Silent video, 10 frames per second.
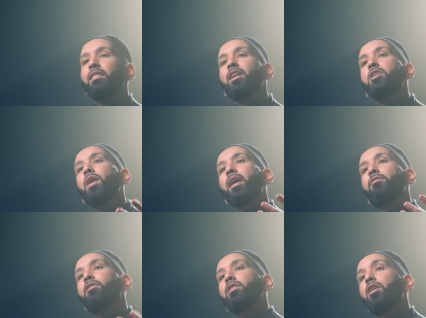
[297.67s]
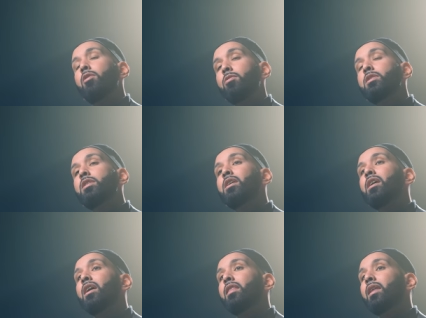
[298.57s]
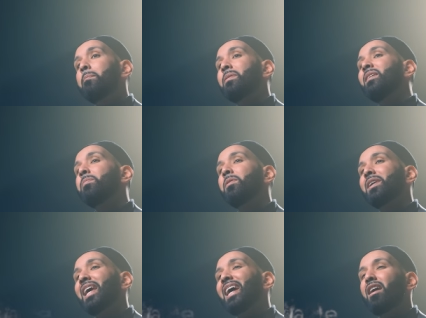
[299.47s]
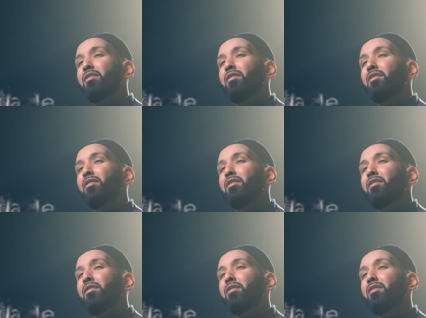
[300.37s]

Then you have clothes that people can't